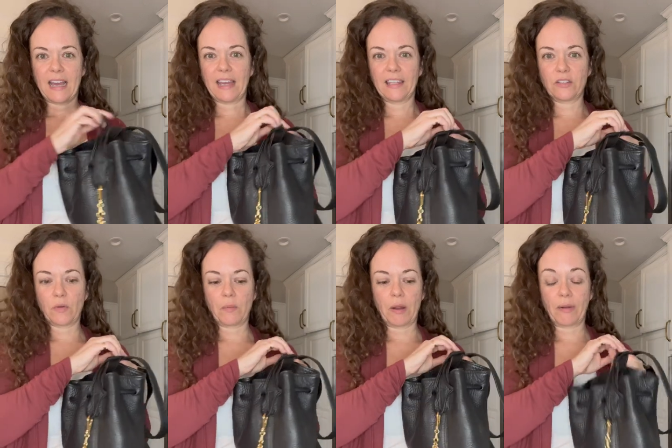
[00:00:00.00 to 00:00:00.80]
I like to
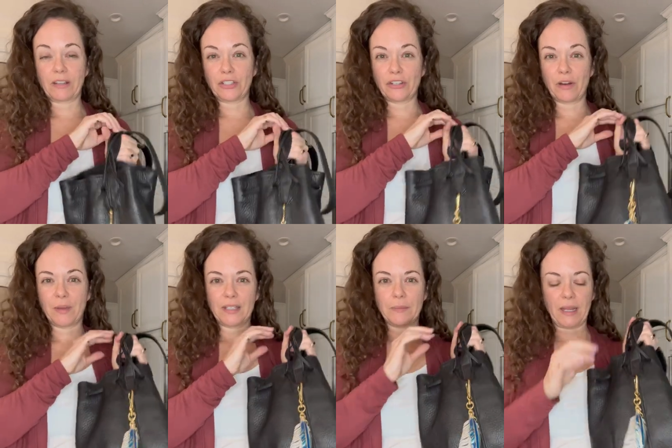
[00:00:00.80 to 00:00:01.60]
wear my Rexy charm on
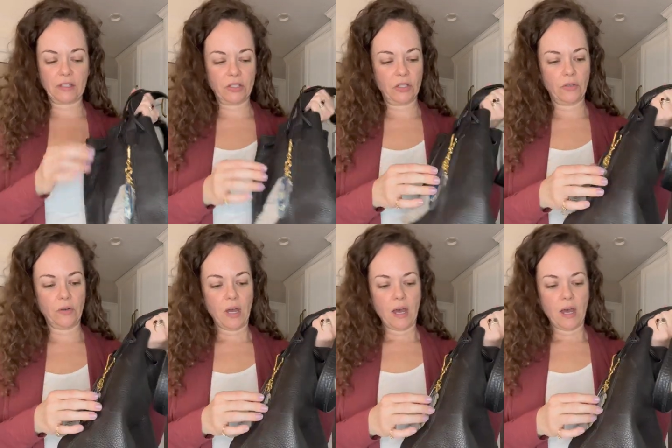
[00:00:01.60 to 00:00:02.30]
this bag too,